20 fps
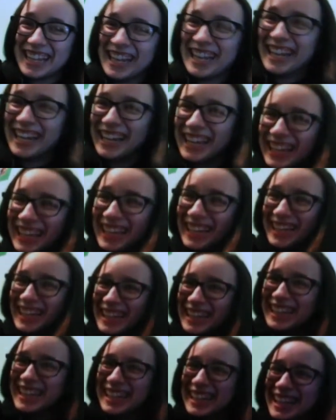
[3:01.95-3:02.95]
It's really
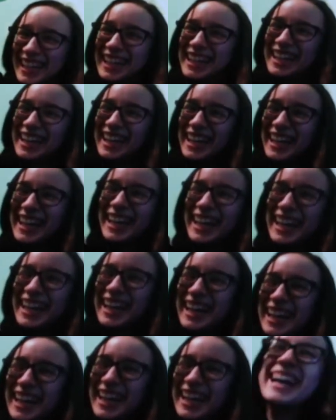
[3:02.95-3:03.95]
funny. I'm
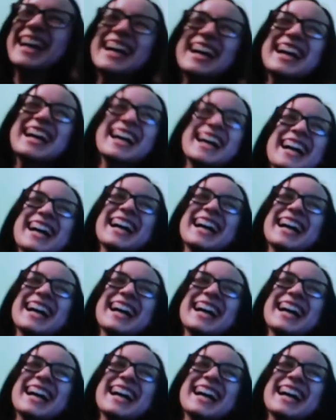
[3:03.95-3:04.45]
just laughing.